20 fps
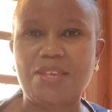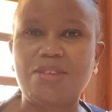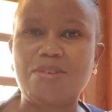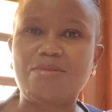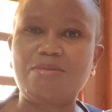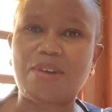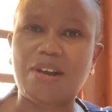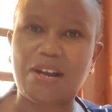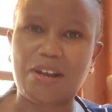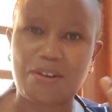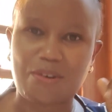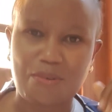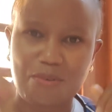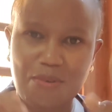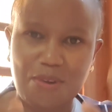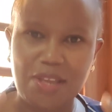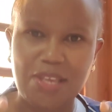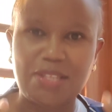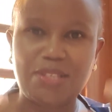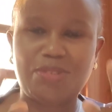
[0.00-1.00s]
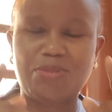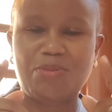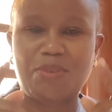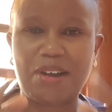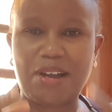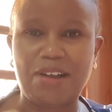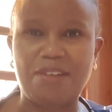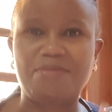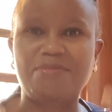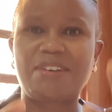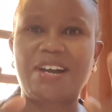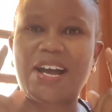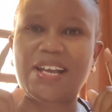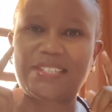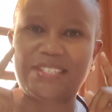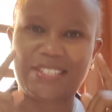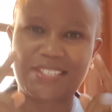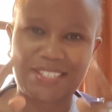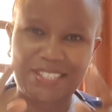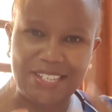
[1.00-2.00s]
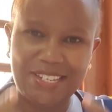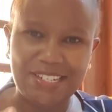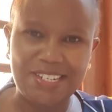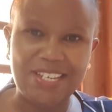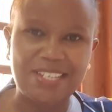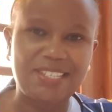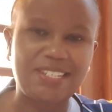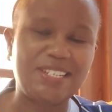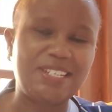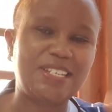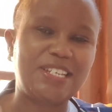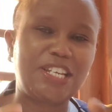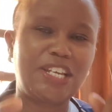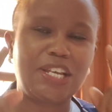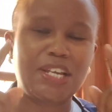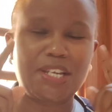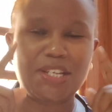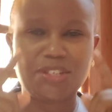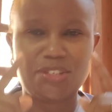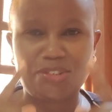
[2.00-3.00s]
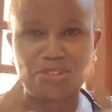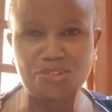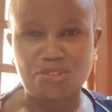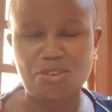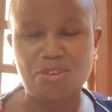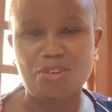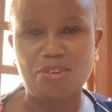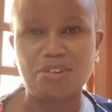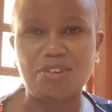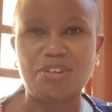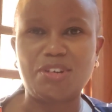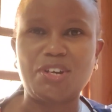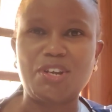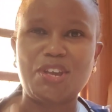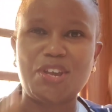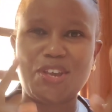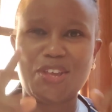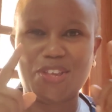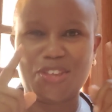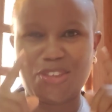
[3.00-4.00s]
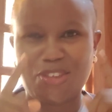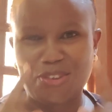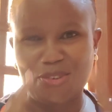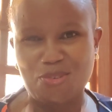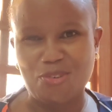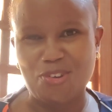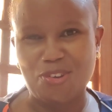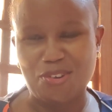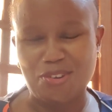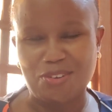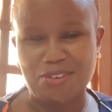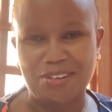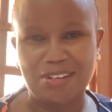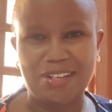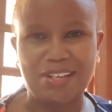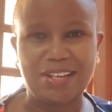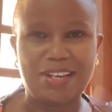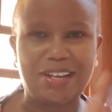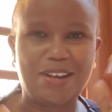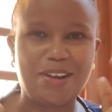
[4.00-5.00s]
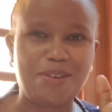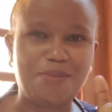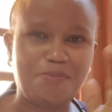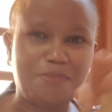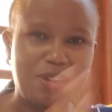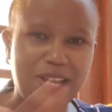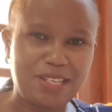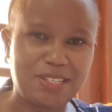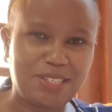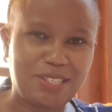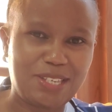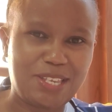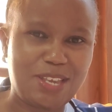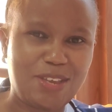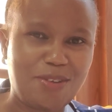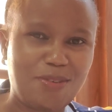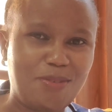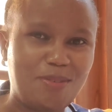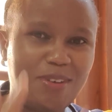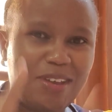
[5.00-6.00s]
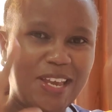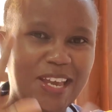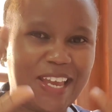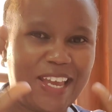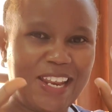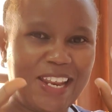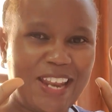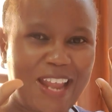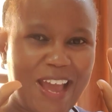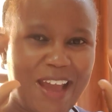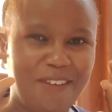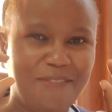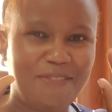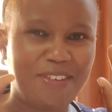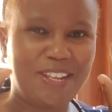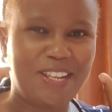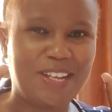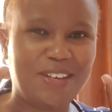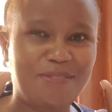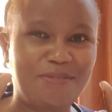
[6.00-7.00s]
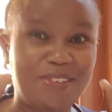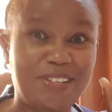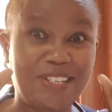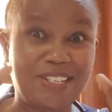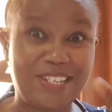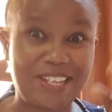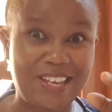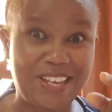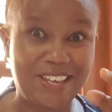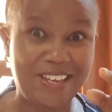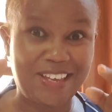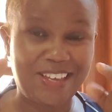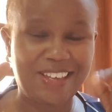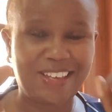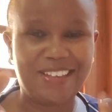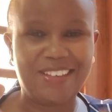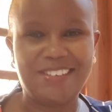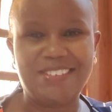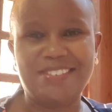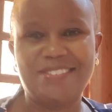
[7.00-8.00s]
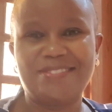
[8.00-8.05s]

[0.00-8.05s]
you are going to have a seriously strong union. God bless you and have a lovely day.